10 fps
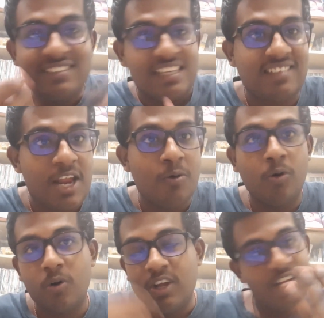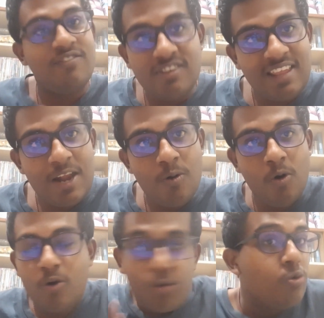she'll say no. If she say
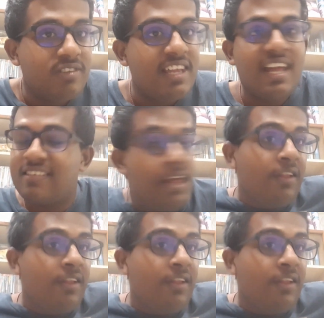no, you'll say yes.